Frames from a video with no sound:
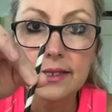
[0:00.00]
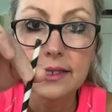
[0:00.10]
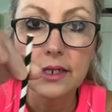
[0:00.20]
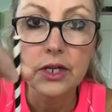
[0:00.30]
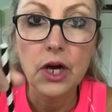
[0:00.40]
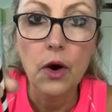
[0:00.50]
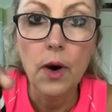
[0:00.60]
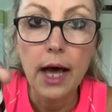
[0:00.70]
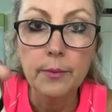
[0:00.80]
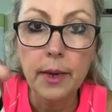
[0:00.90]
that's gonna
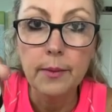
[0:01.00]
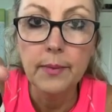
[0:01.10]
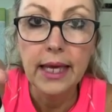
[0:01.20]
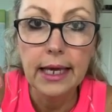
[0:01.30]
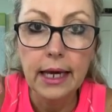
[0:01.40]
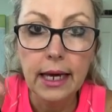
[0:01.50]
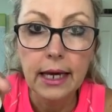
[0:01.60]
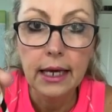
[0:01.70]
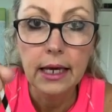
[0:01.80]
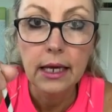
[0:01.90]
go on my pink
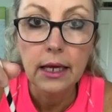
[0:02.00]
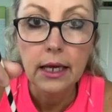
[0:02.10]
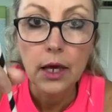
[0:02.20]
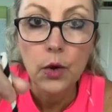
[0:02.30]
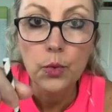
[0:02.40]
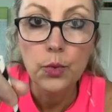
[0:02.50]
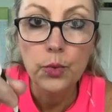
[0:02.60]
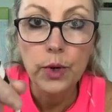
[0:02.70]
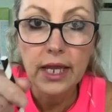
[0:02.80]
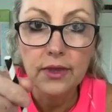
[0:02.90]

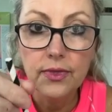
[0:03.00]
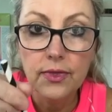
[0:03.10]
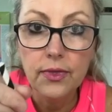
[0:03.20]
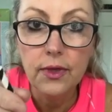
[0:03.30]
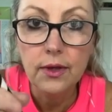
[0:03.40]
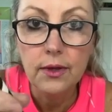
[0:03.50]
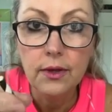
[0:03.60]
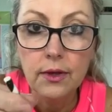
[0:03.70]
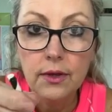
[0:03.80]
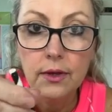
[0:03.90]
wreath
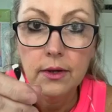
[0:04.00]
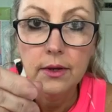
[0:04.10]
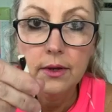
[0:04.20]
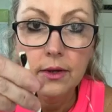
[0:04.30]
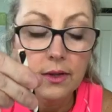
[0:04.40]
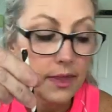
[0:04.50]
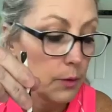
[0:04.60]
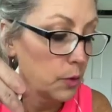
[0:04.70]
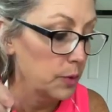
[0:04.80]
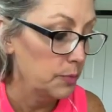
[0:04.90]

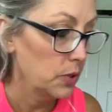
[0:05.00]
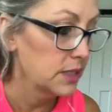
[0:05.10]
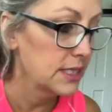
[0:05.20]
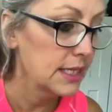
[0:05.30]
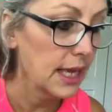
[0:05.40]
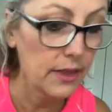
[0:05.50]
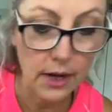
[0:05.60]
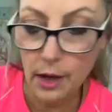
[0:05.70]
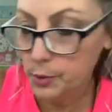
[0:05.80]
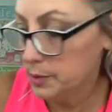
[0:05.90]
that we'll be putting
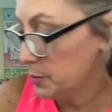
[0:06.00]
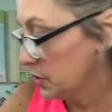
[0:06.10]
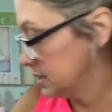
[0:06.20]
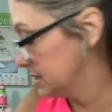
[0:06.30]
together. I'll be